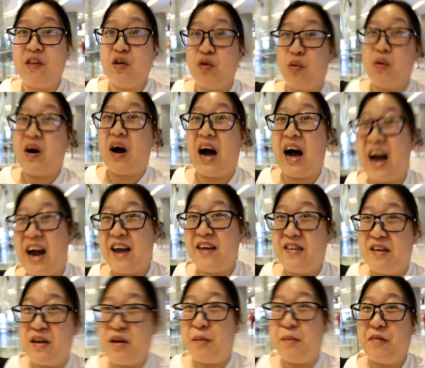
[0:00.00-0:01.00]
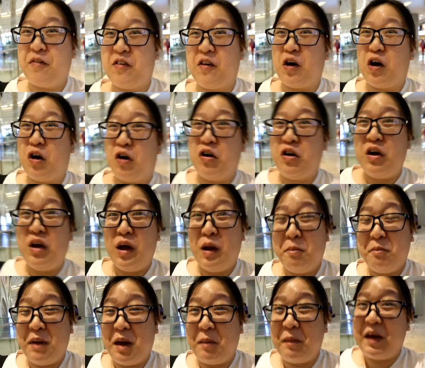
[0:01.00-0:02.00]
newer items or
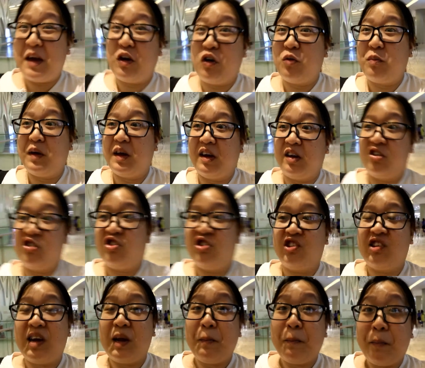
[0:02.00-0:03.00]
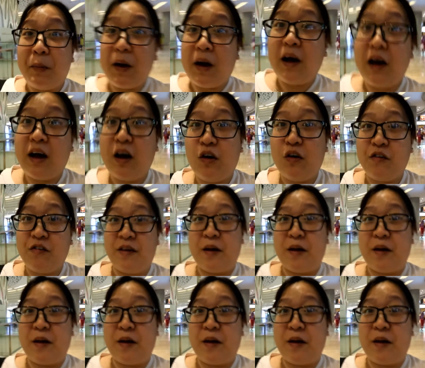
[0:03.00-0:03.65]
maybe it could be cheaper or